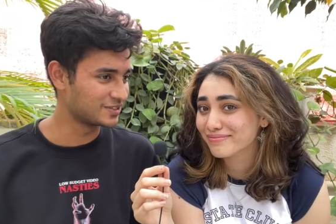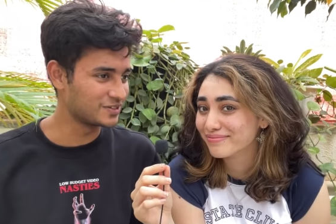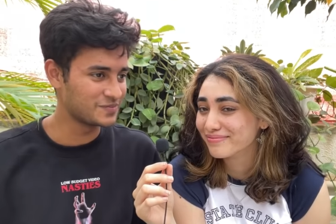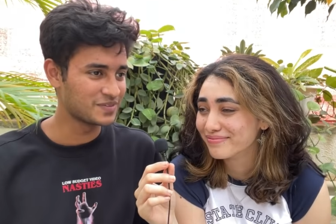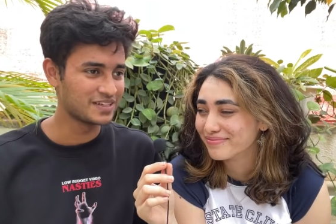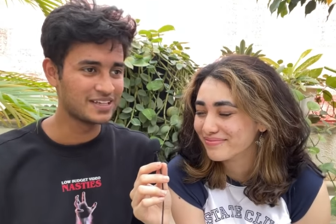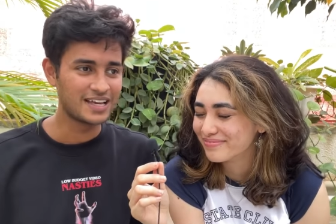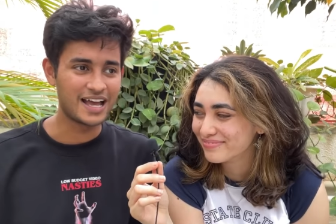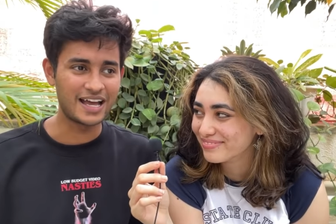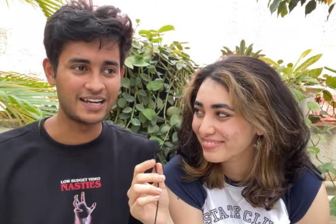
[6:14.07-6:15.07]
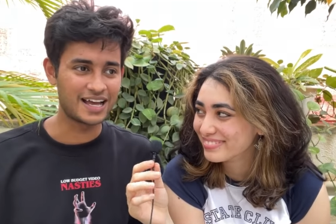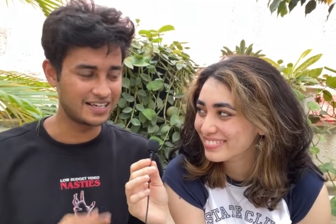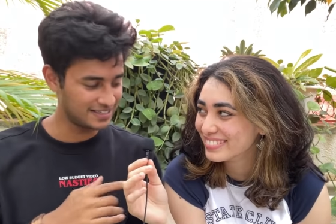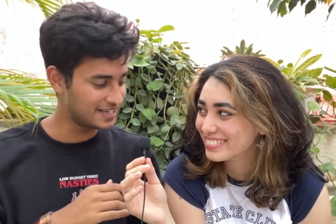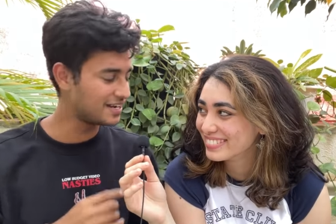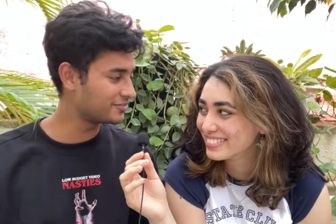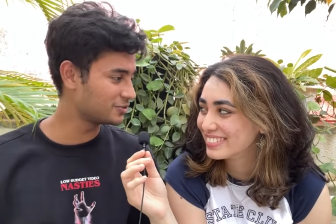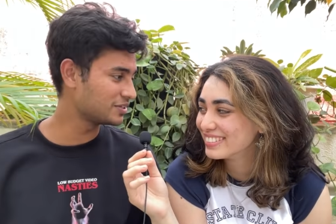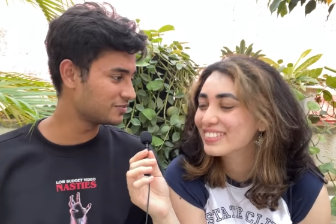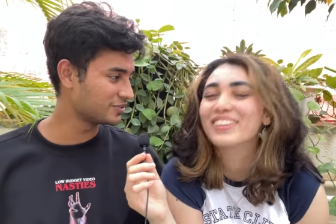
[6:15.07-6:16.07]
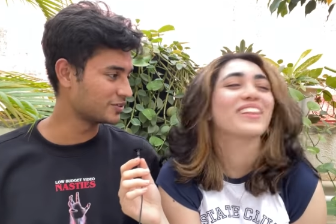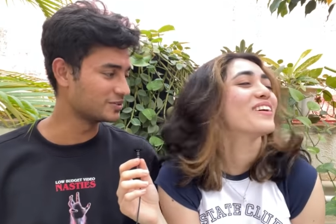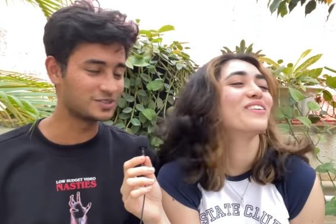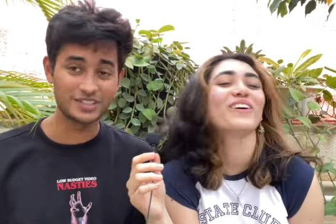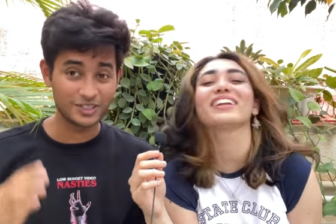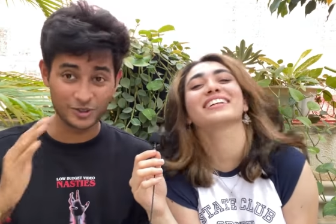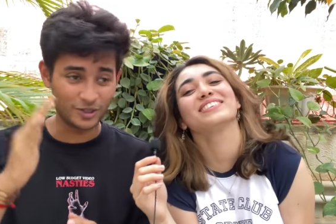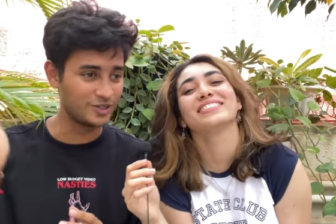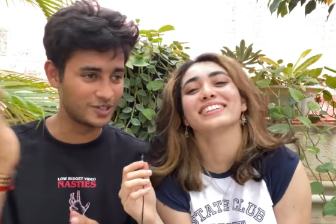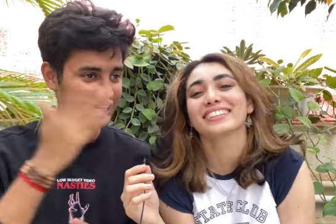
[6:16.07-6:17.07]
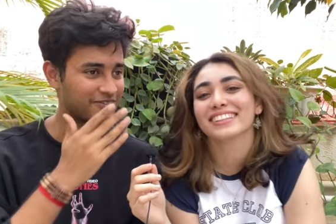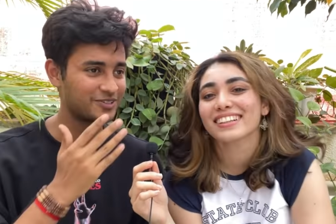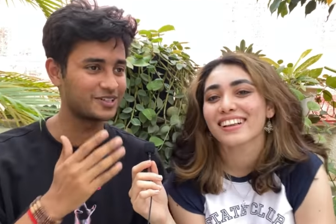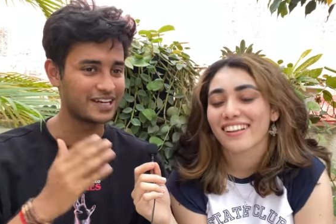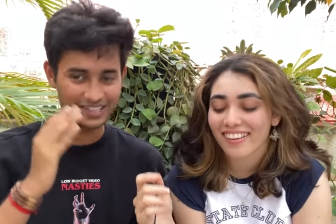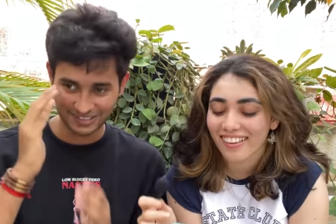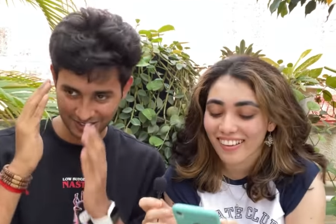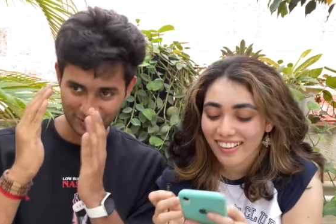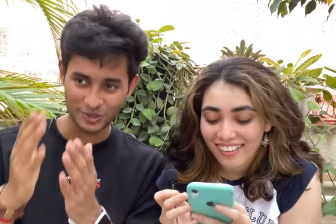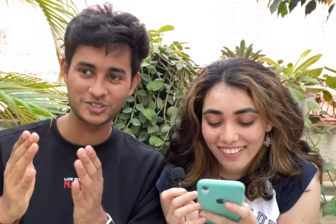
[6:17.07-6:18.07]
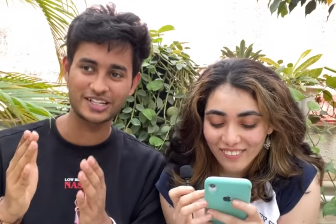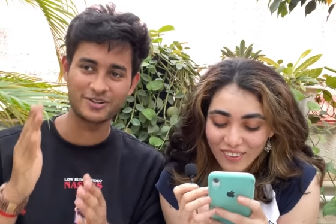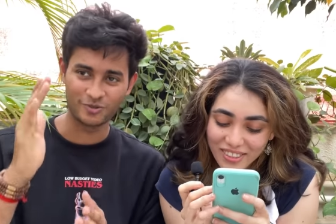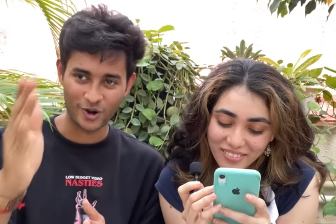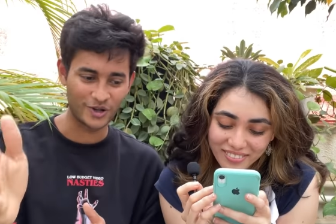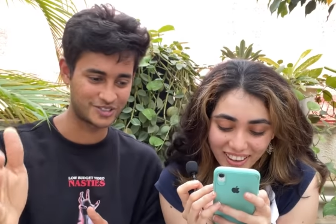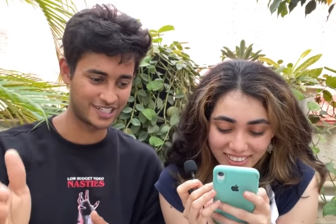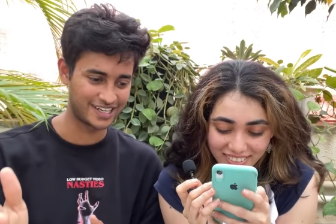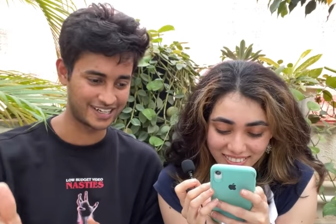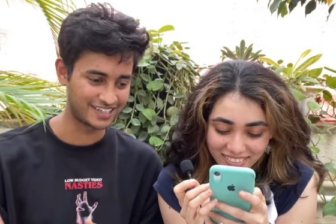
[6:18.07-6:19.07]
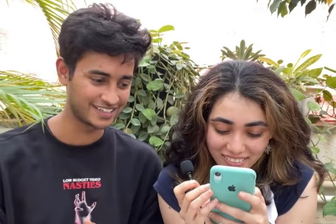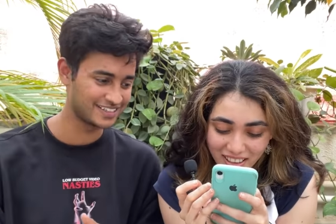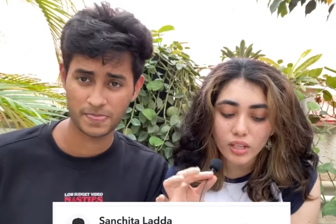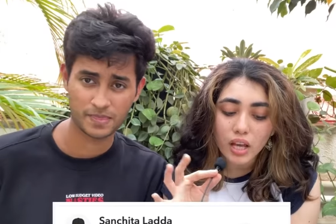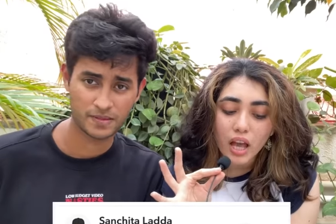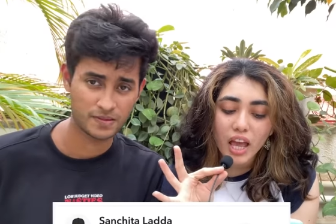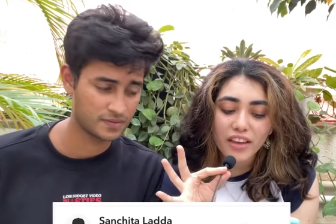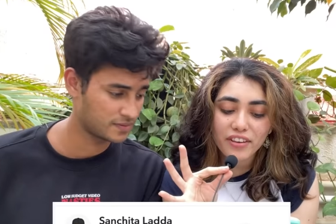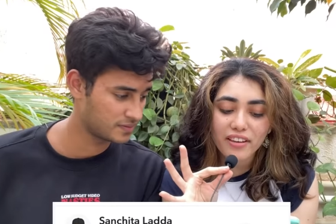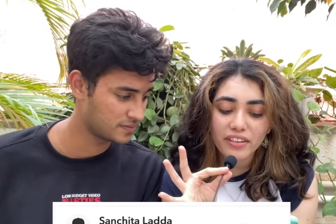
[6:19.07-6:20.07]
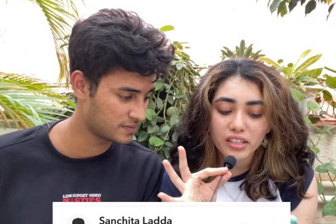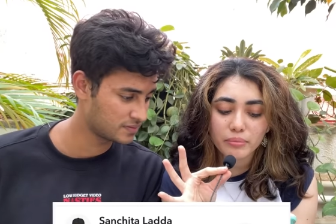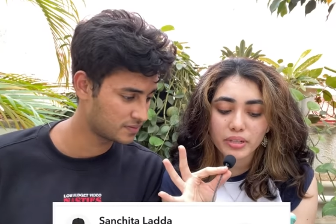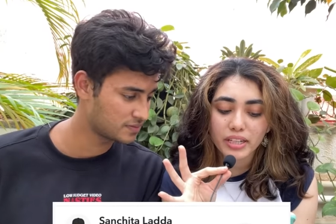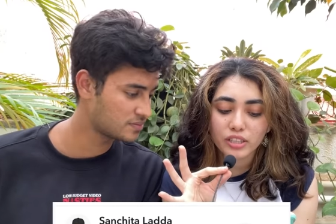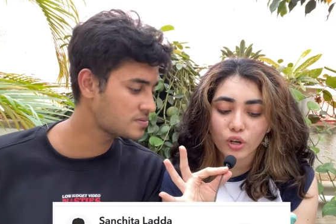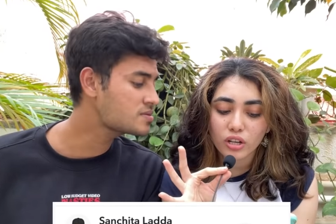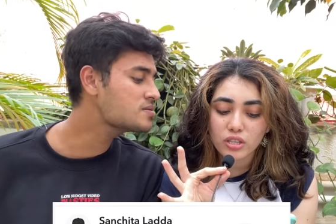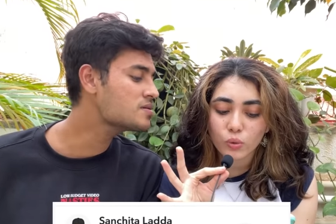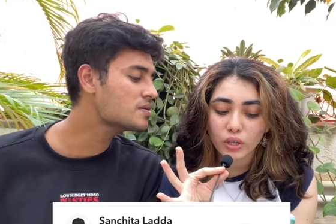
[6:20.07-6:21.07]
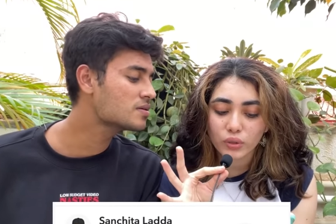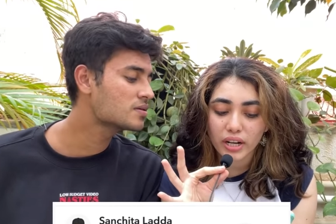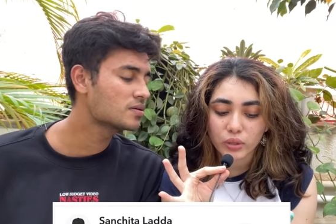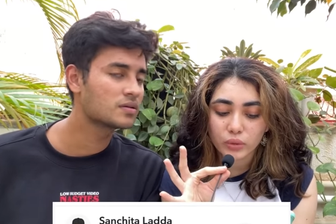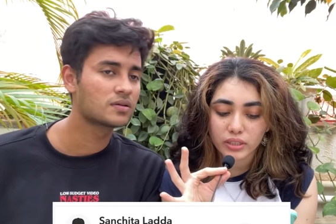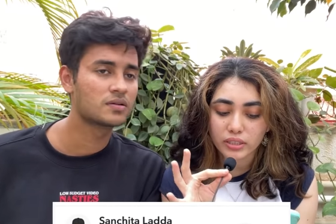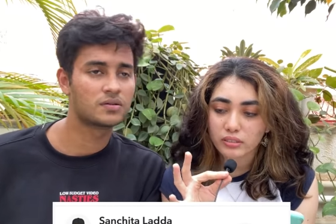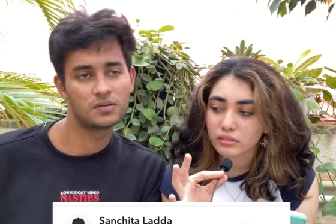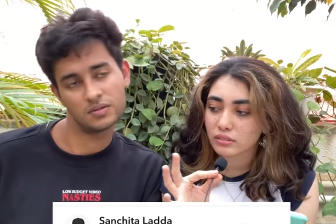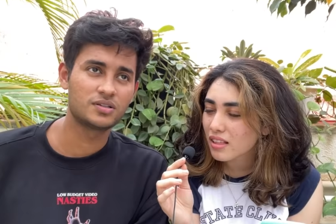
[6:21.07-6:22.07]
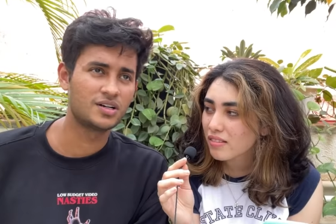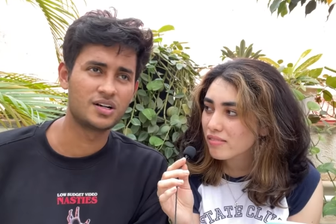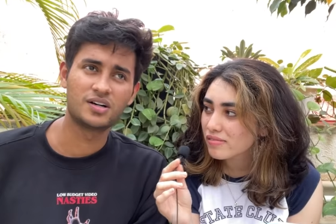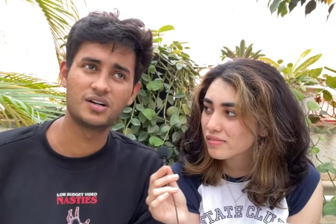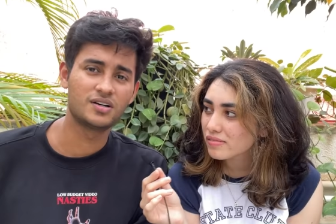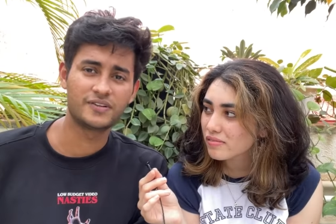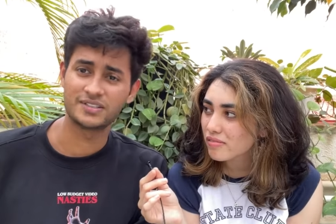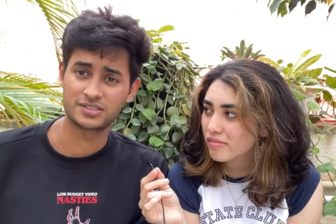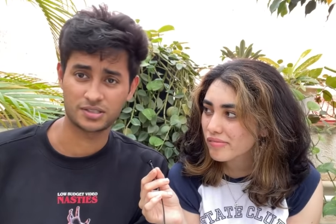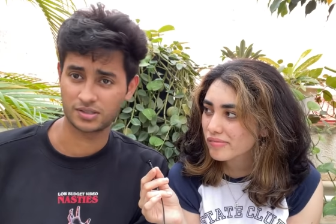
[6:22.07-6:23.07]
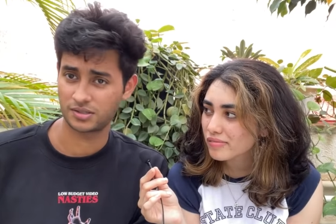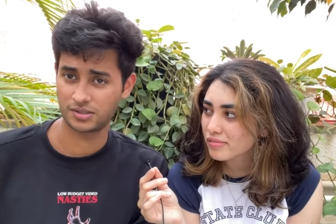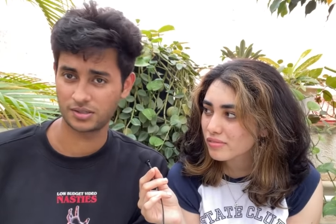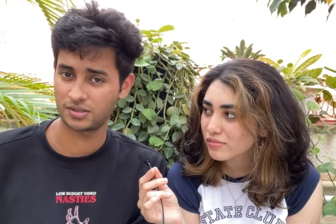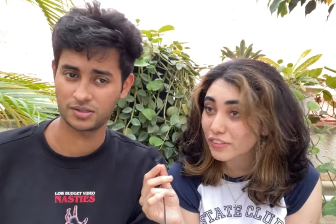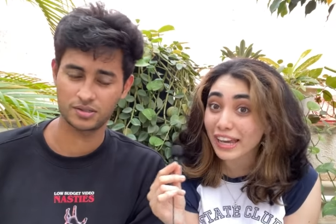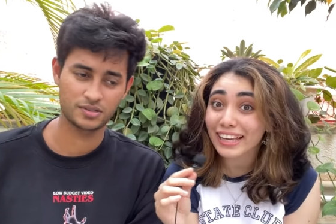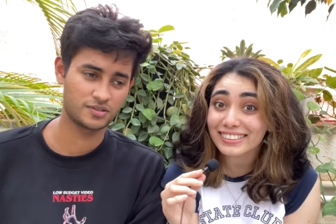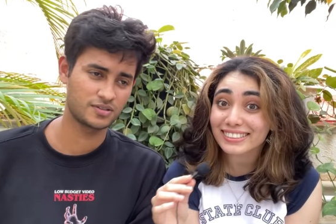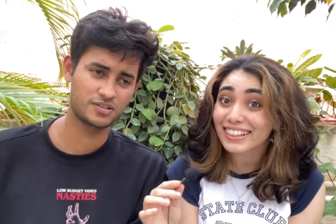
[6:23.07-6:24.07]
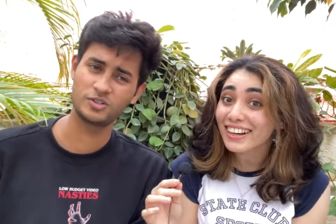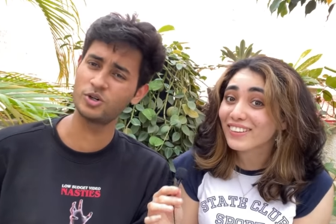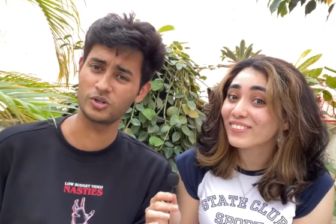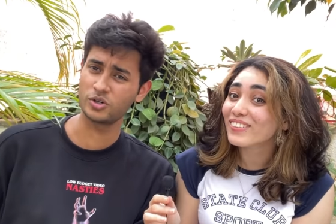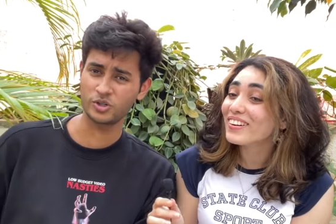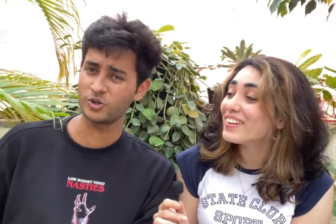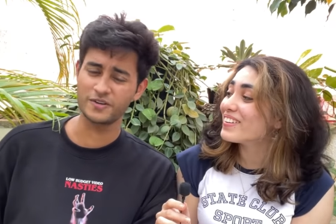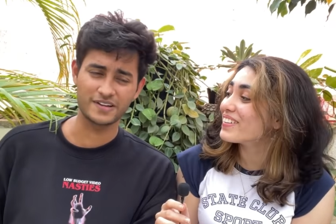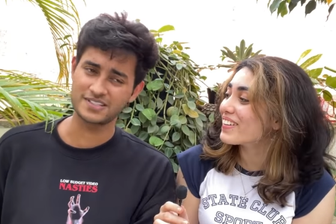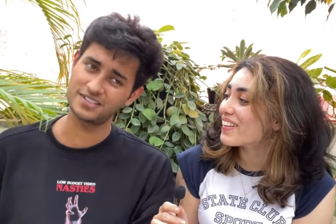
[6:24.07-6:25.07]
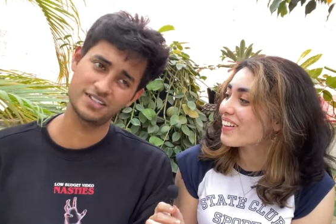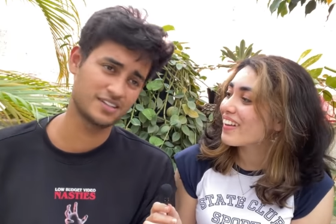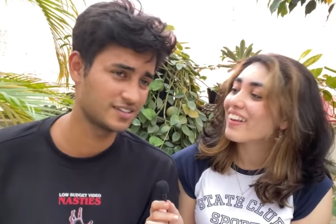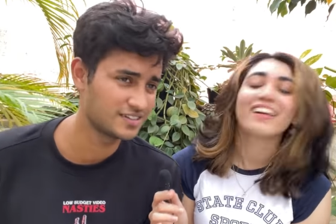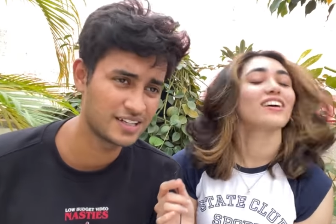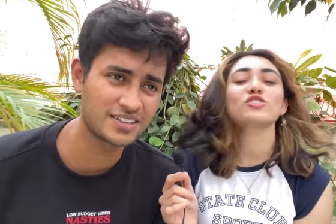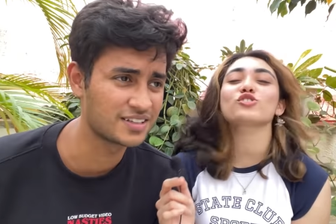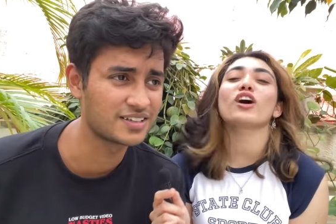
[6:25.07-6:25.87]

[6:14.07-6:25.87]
Speaker 1: you know. And I think I'll have to do that for you so that you don't look left or right and just look straight oh, and walk straight. If I
Speaker 2: won a million dollars, what would I do with it?
Speaker 1: Uh, waste. Waste? No, no, no investing. Nothing.